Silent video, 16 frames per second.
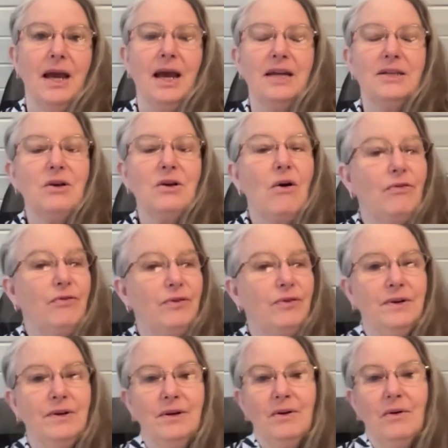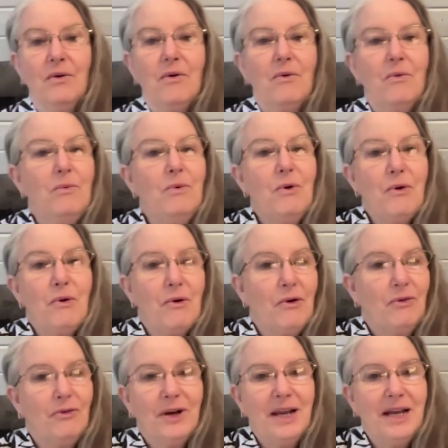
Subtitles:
as often or more often